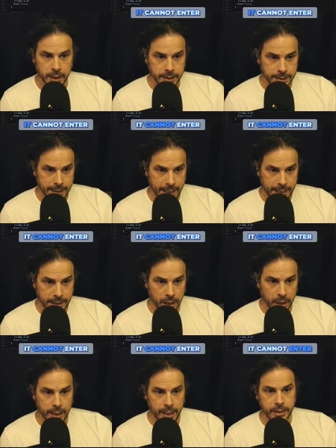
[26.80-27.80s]
it
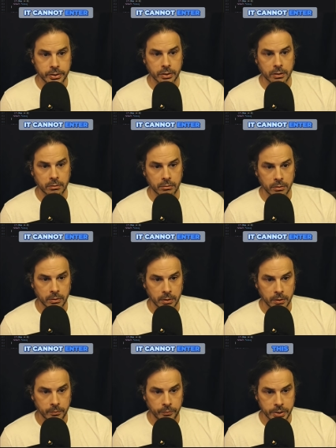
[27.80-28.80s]
cannot enter
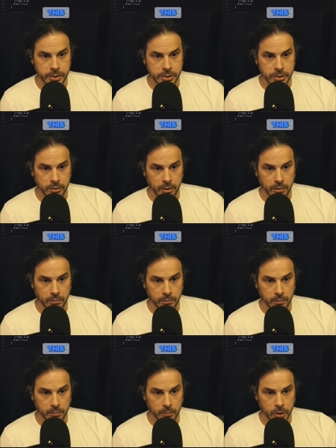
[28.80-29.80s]
this
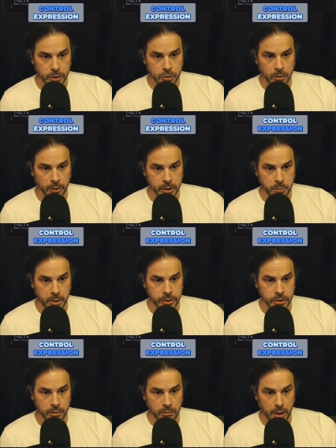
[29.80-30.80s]
control
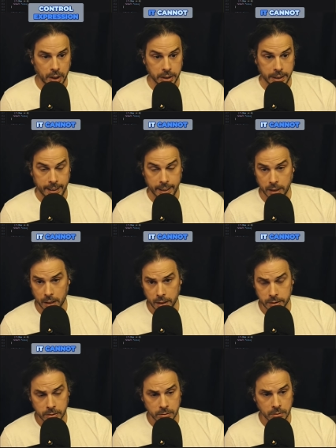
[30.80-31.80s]
expression. It
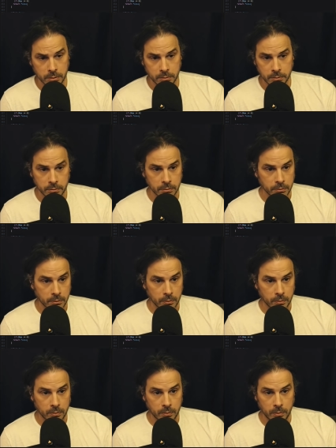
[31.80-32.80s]
cannot.
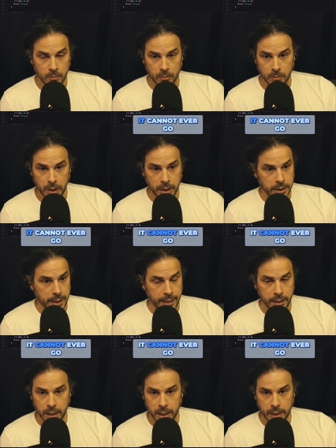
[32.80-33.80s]
It
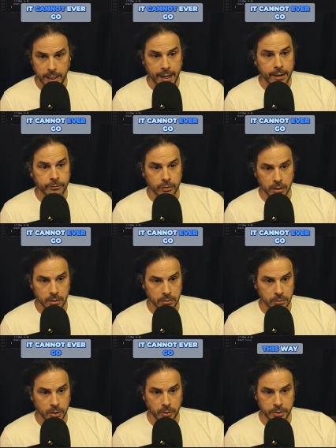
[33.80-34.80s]
cannot ever
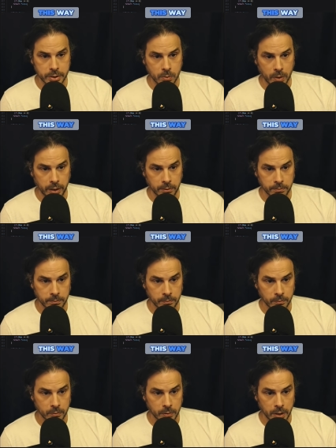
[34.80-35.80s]
go this way.
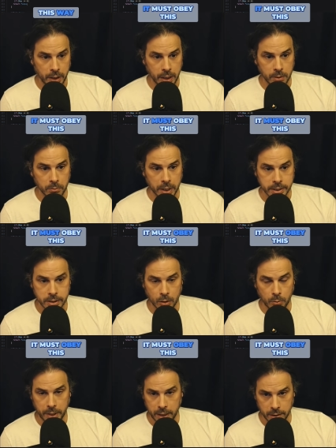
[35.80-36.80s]
It must
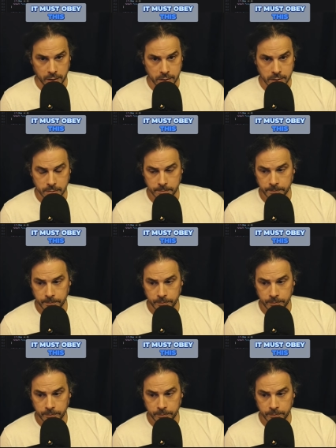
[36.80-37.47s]
obey this.